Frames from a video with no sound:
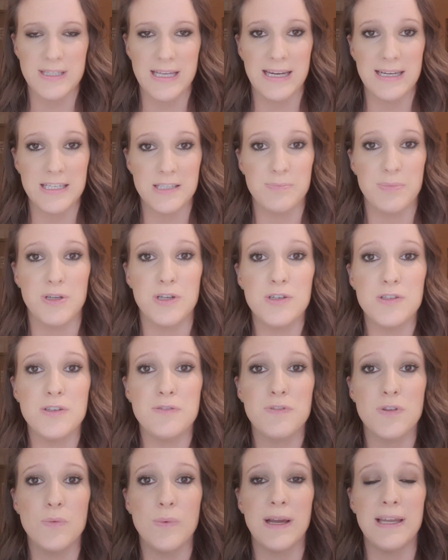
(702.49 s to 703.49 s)
and it's because
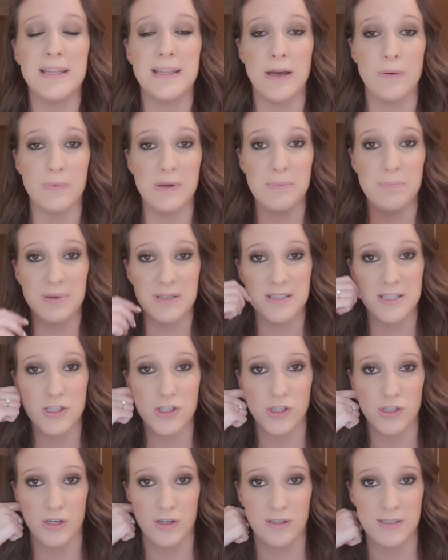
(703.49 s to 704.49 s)
of the way that we
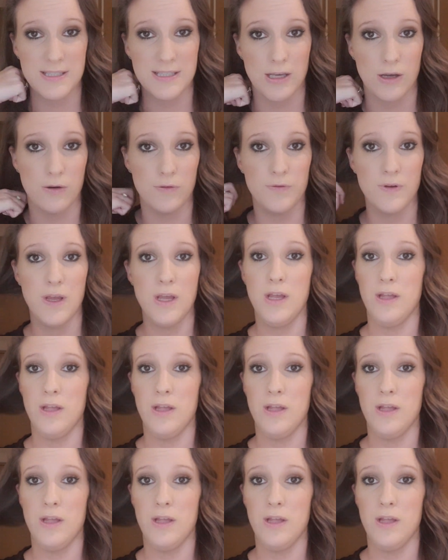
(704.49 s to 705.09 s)
position ourselves,